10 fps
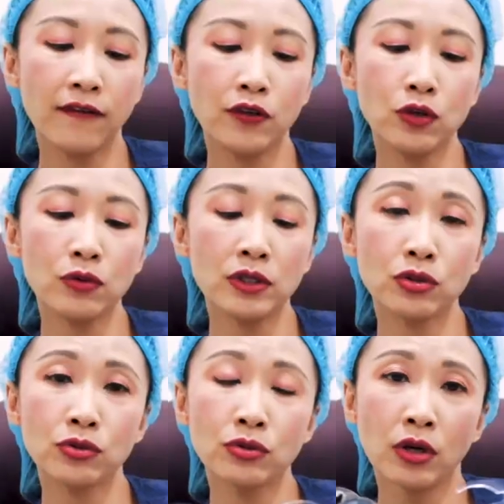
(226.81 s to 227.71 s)
If you were
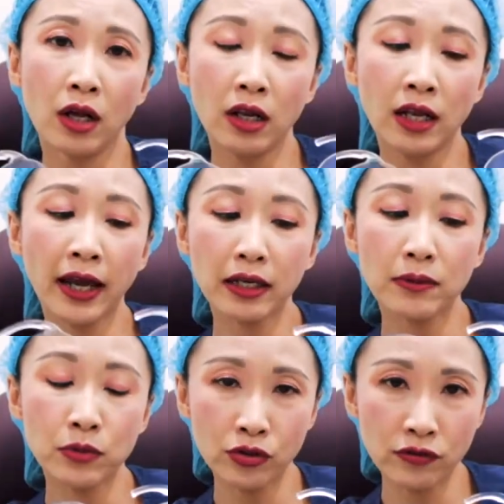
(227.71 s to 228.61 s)
to like
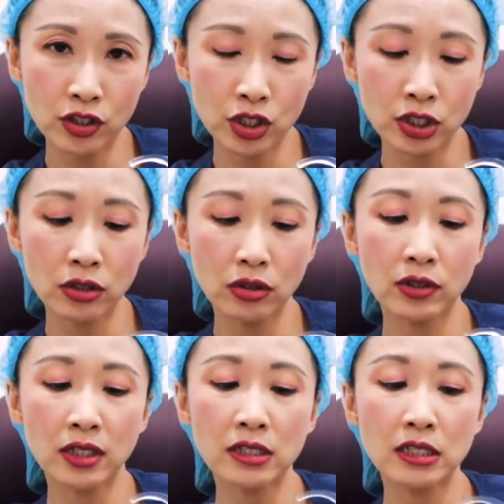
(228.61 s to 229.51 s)
monovision, you
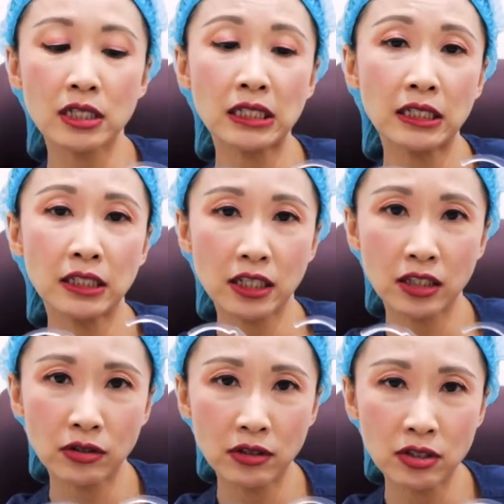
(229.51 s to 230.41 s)
can certainly
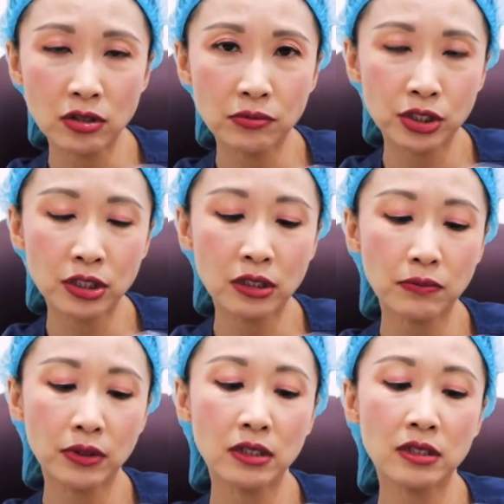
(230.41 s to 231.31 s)
take on this
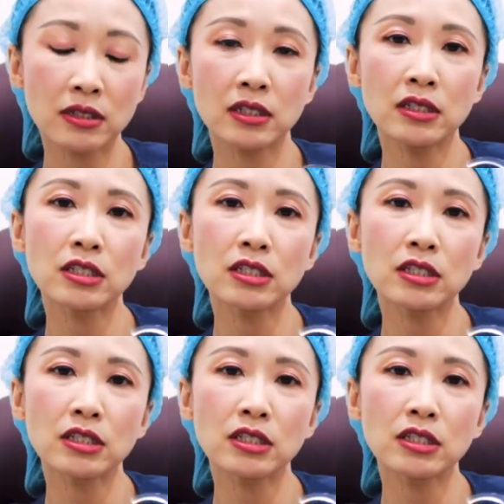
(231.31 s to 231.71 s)
option because it